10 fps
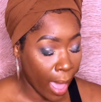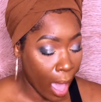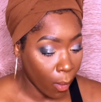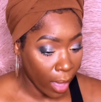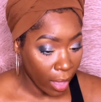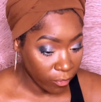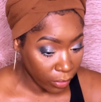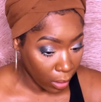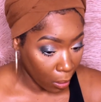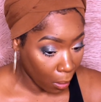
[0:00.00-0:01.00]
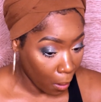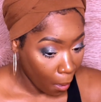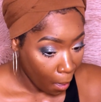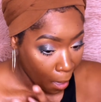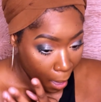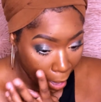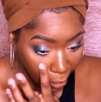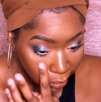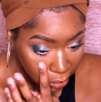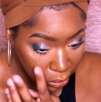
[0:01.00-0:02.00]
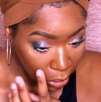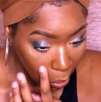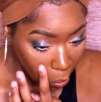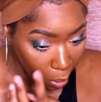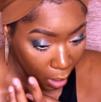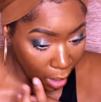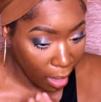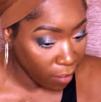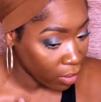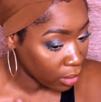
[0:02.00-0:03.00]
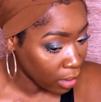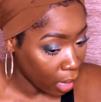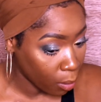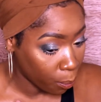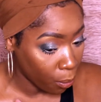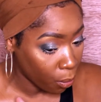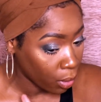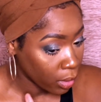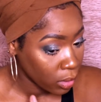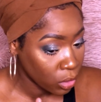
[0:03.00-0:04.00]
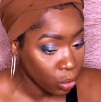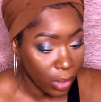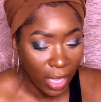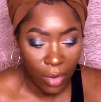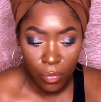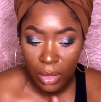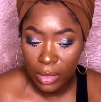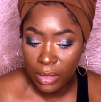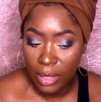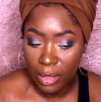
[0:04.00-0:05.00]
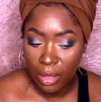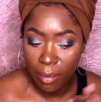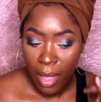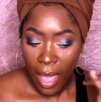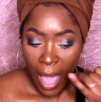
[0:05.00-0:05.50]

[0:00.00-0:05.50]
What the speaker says: However, I don't have a lot of pores. You can't really see them.